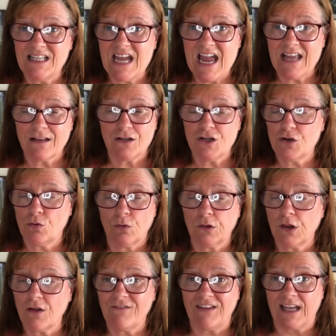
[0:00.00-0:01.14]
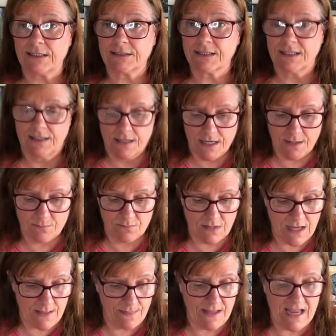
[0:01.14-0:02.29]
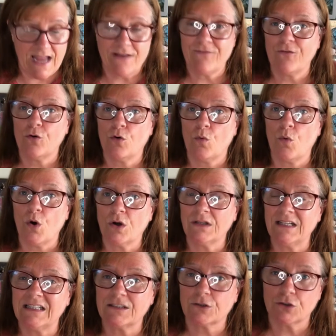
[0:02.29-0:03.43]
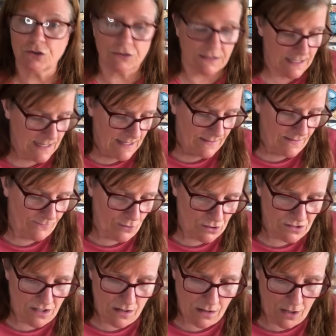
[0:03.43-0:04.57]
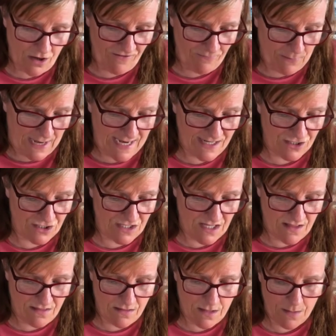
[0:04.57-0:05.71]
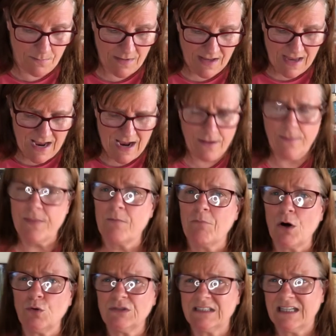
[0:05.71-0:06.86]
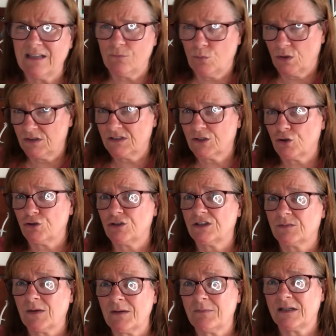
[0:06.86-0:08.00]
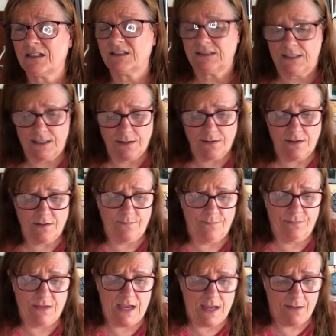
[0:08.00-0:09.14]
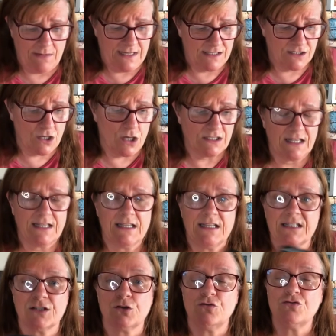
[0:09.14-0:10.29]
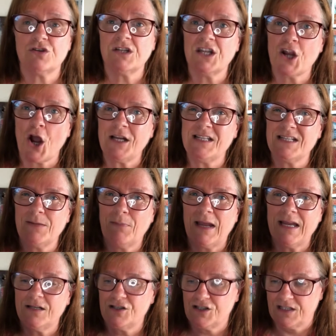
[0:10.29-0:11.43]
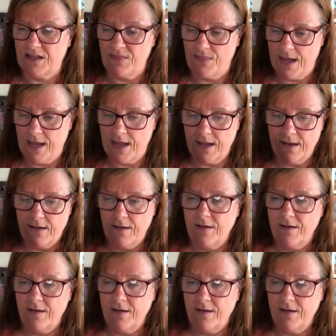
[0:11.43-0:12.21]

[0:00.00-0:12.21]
Yeah, you'll love it. And the A4 one, it's good. They've got a lot of pages in them. The moleskin one's good as well because it's got, I think it's 190 pages in there.